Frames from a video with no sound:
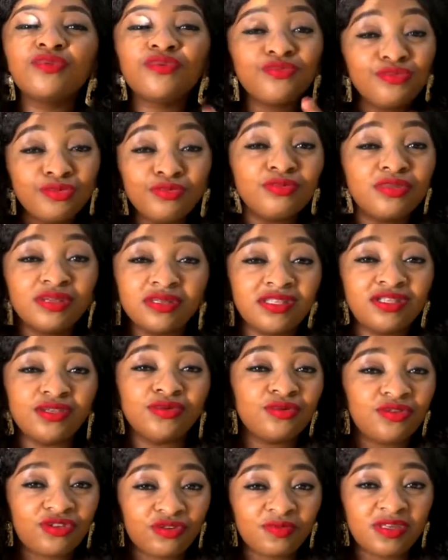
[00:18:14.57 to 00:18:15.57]
through this
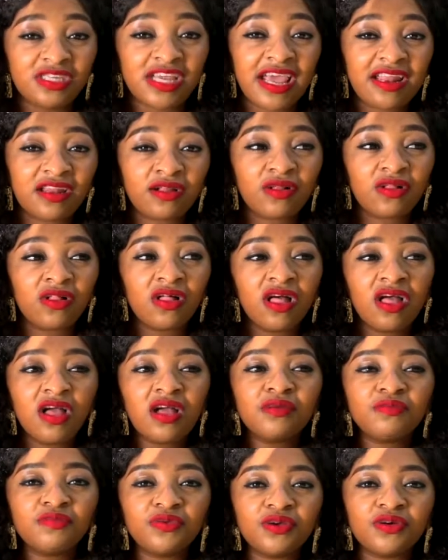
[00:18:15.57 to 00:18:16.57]
YouTube channel,
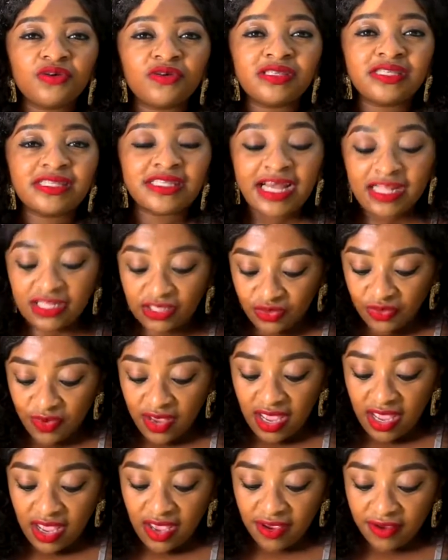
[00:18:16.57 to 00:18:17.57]
because that's
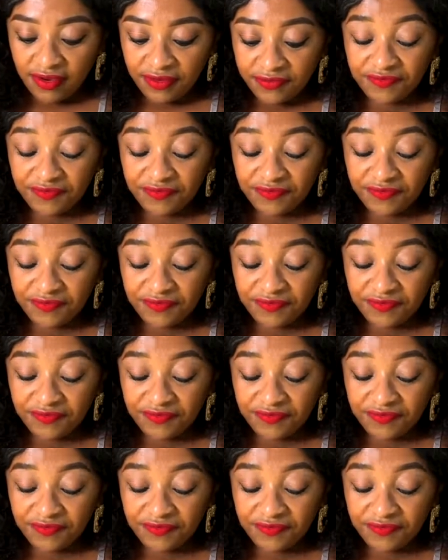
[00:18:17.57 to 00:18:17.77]
where